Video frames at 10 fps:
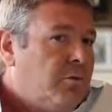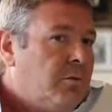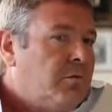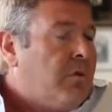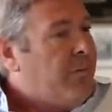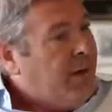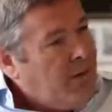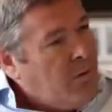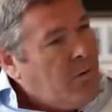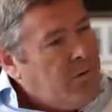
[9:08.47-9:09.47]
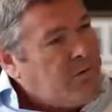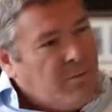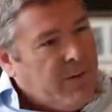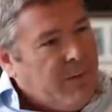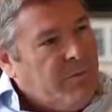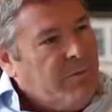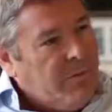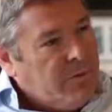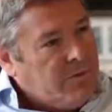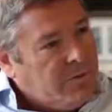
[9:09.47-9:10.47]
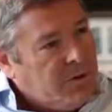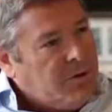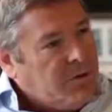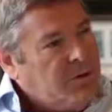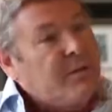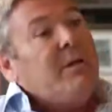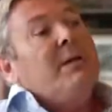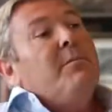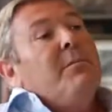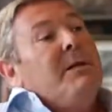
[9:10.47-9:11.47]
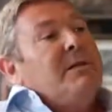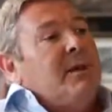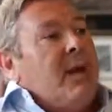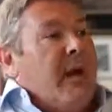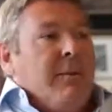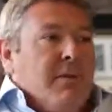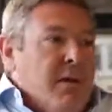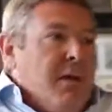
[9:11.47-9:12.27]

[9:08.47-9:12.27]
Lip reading: always remember your traditions, but in the meantime,